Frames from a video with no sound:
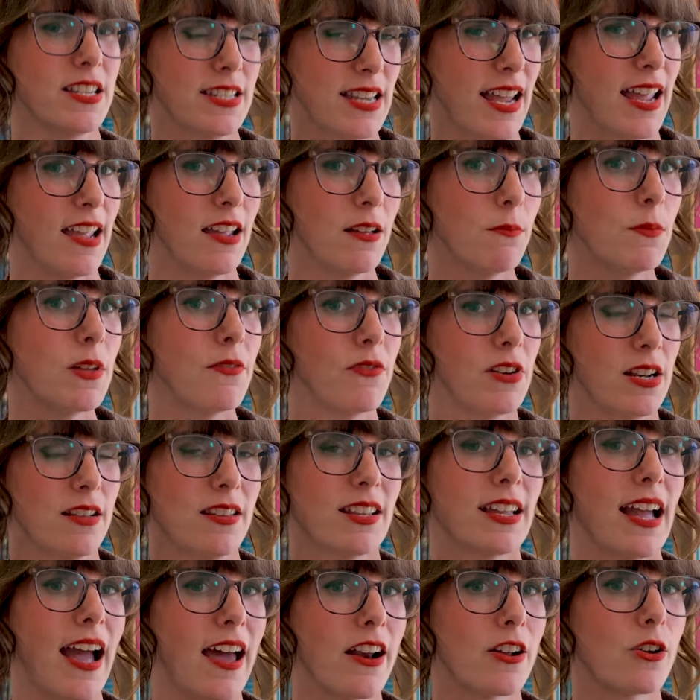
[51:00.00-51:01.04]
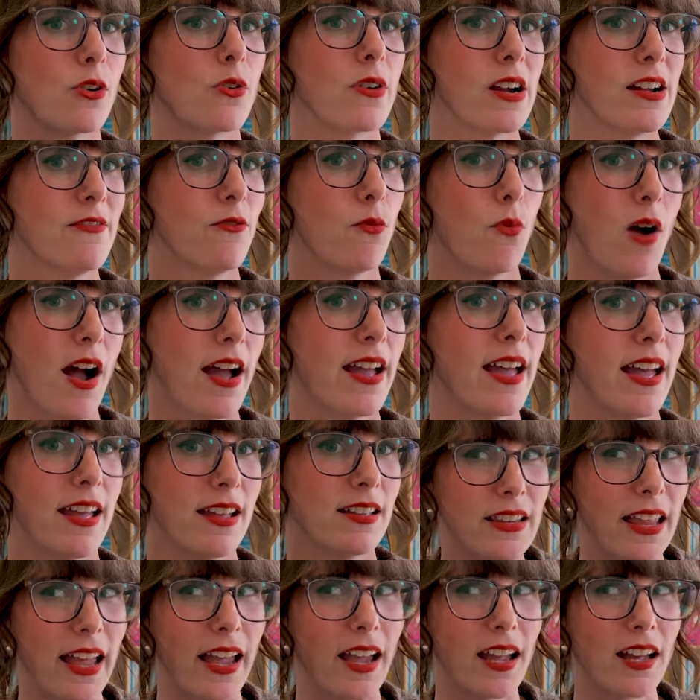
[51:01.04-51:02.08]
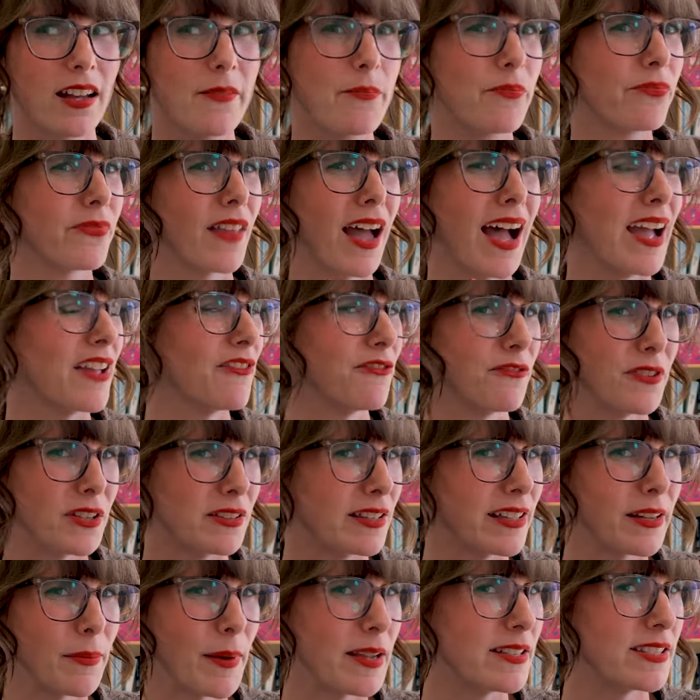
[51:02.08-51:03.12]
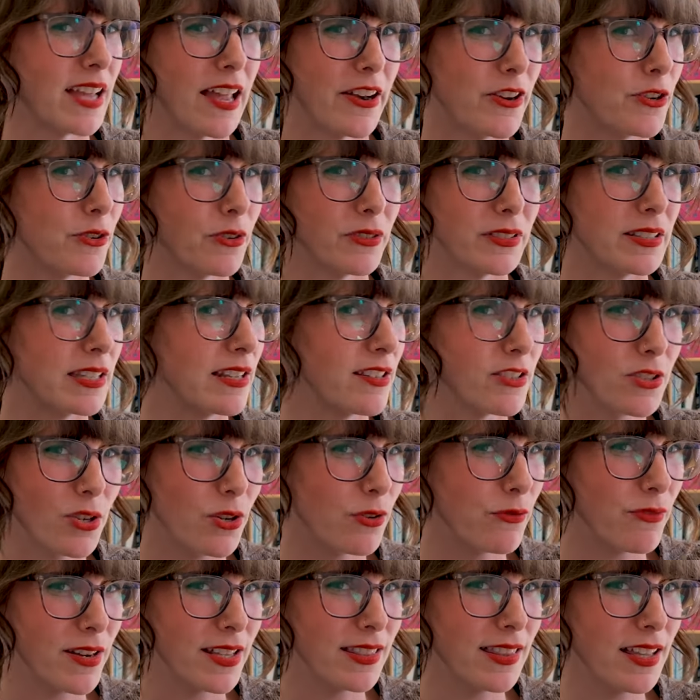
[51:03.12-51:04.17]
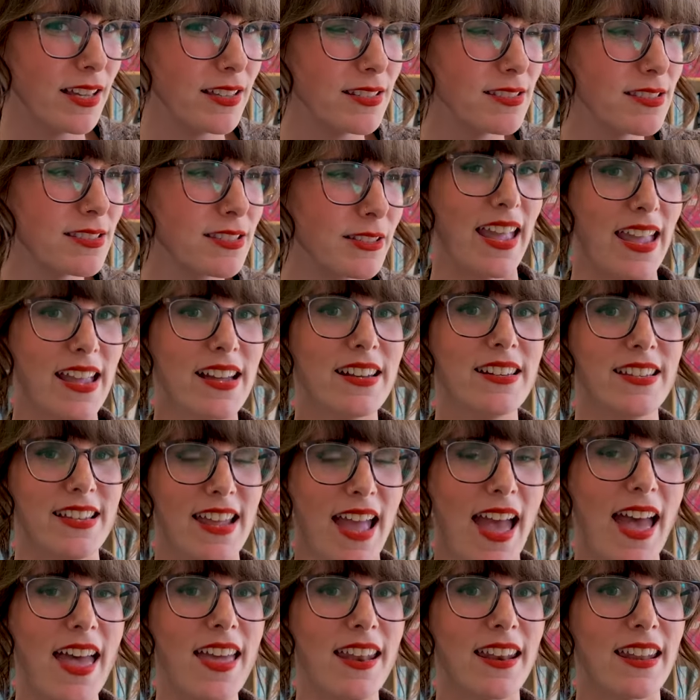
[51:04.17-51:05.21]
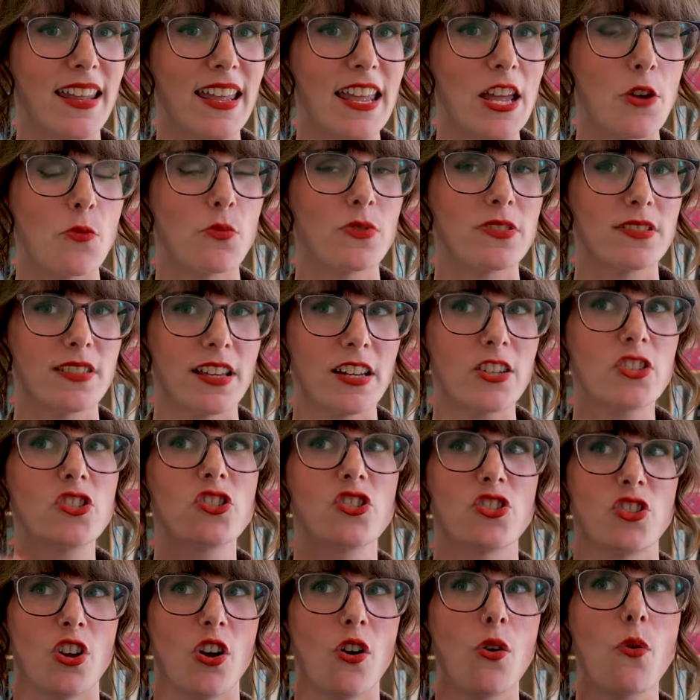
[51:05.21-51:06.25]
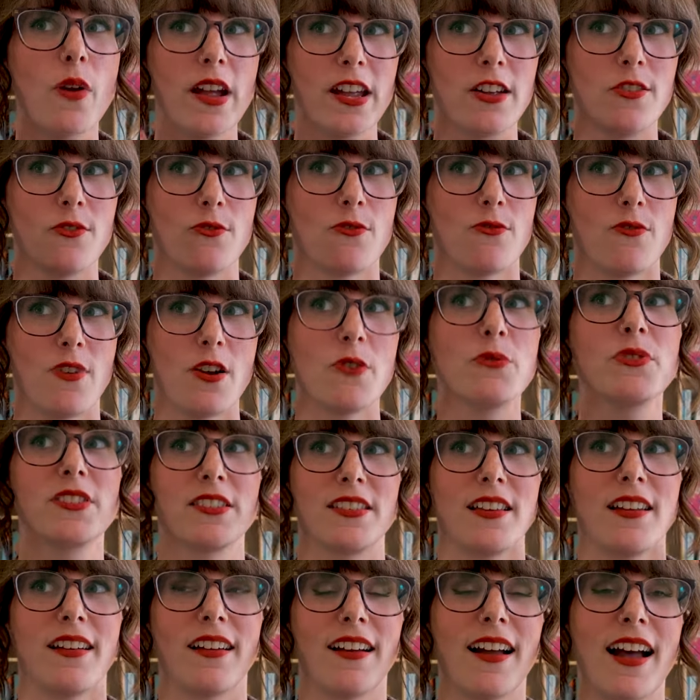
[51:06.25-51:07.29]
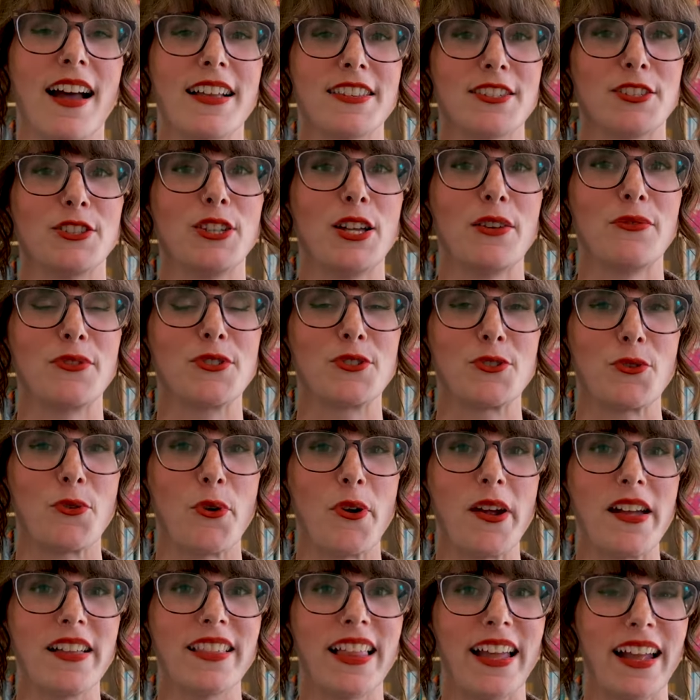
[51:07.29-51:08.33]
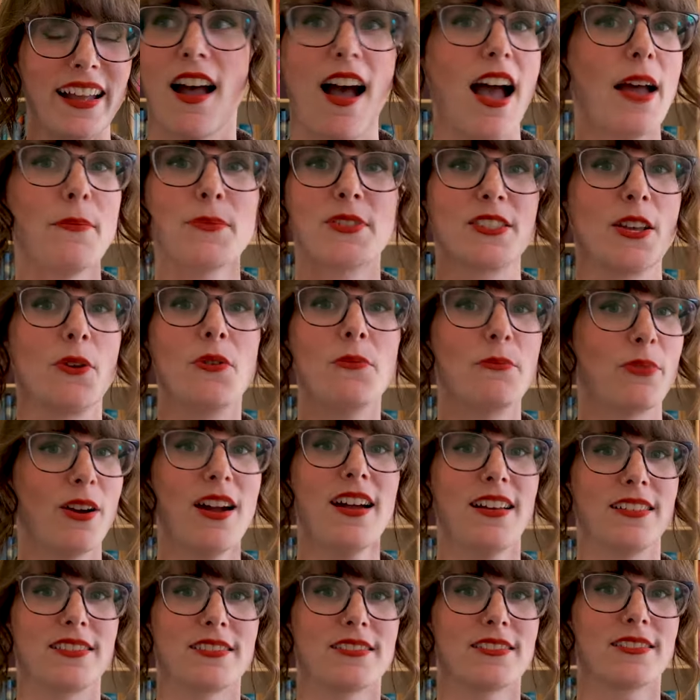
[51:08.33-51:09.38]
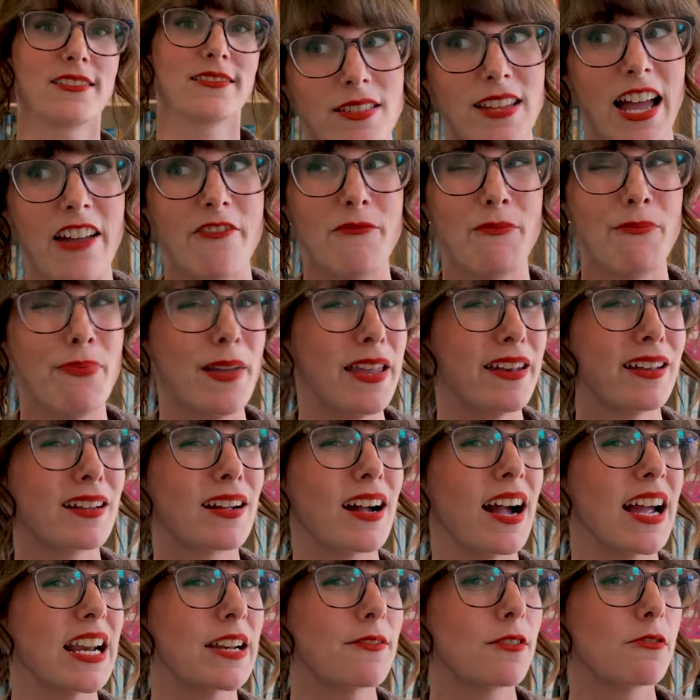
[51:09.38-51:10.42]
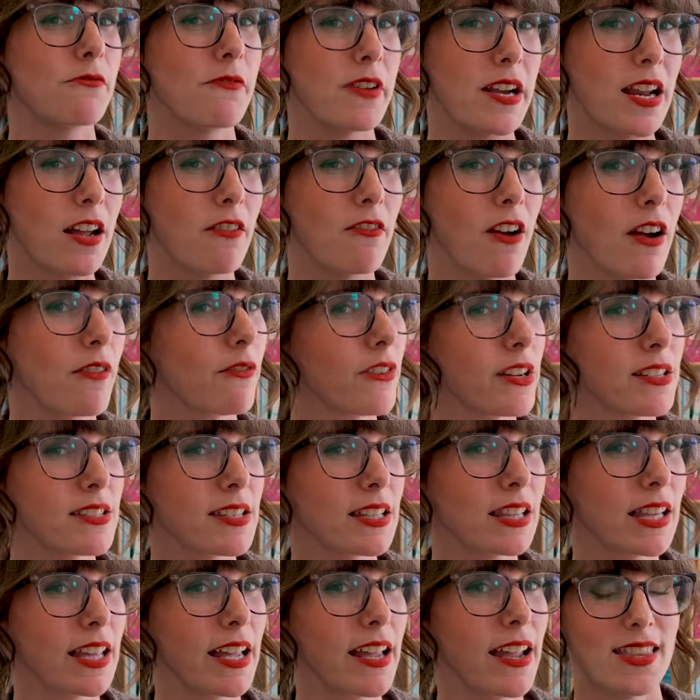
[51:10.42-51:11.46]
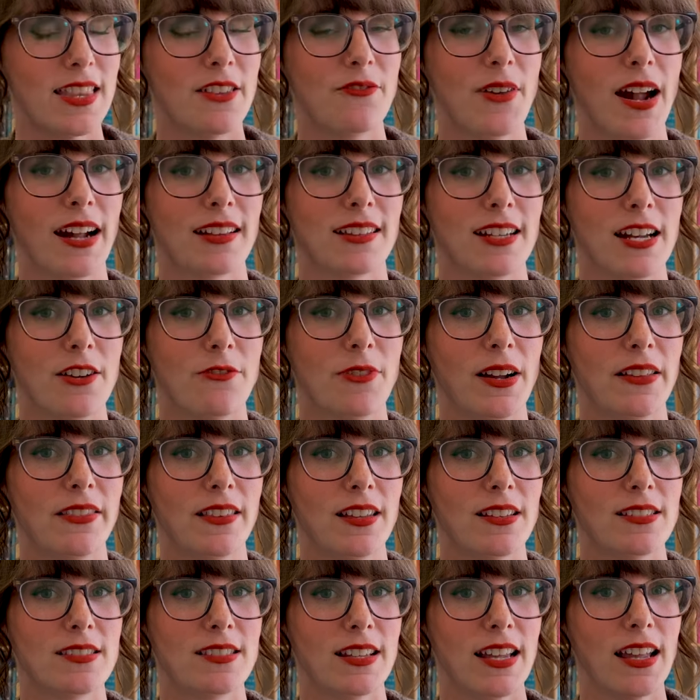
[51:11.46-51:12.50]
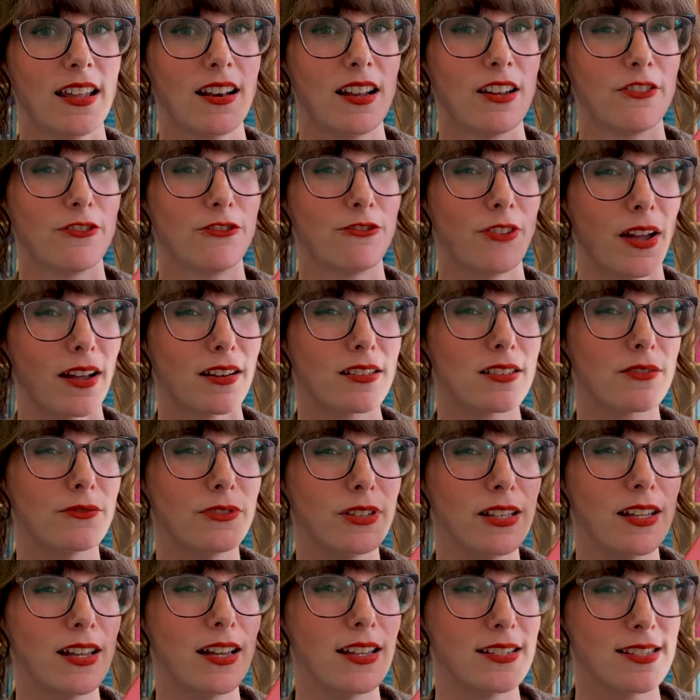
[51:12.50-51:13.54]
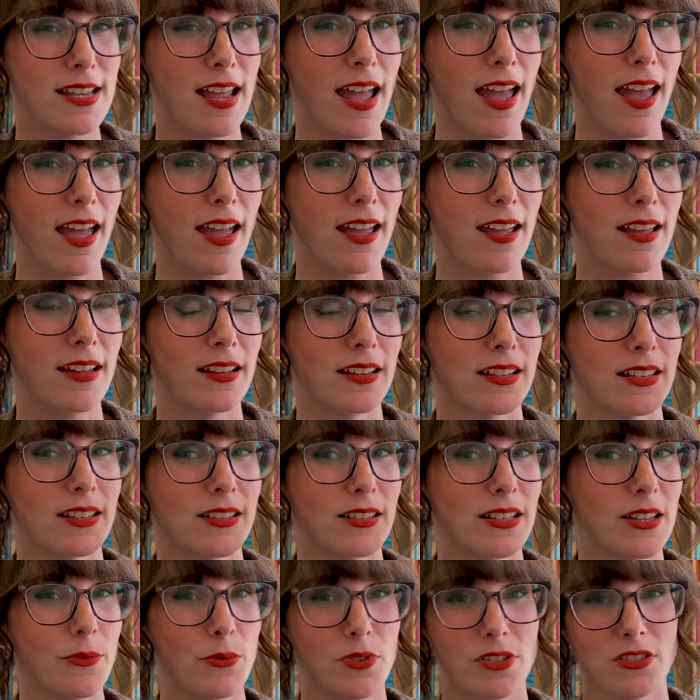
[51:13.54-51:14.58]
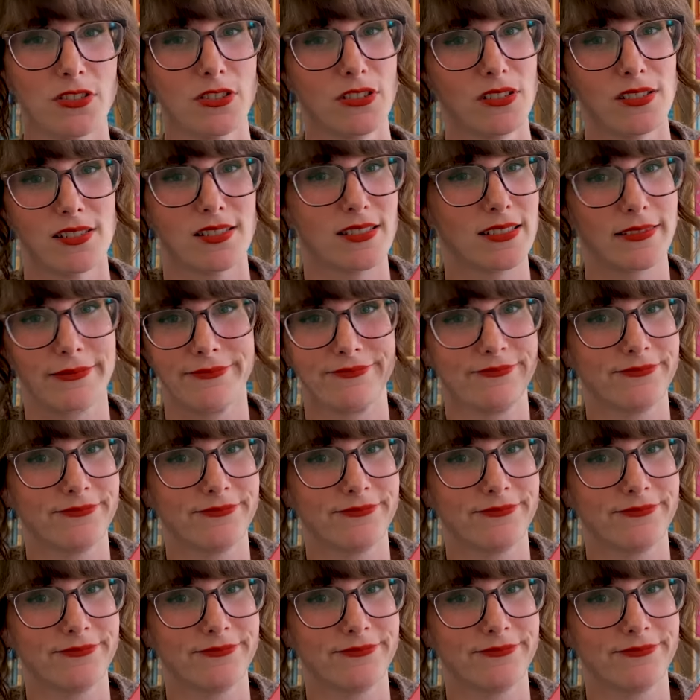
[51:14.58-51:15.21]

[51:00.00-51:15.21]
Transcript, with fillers: tame even in the category of YA like I feel like my 10 year old niece could read this. And yet it was like so engrossing as a love story. Like I'm so impressed. I've been in kind of a reading rut recently. And the fact that I read this in effectively a day, it was just,